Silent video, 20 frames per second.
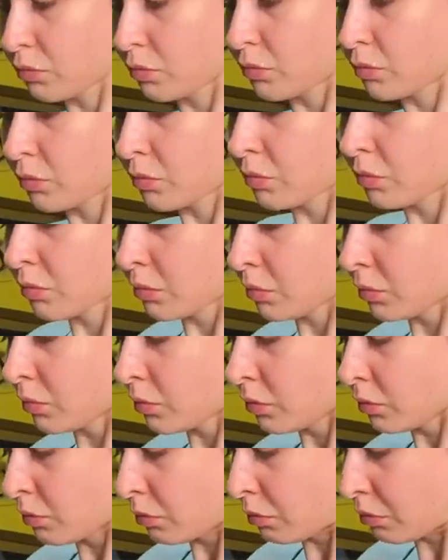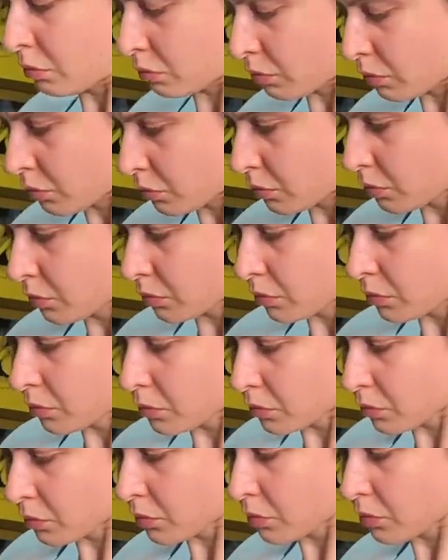
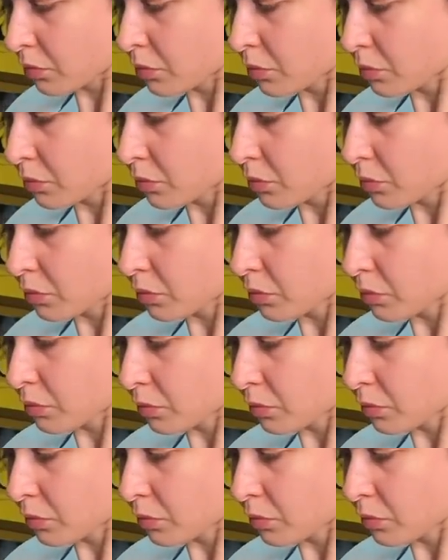(silence)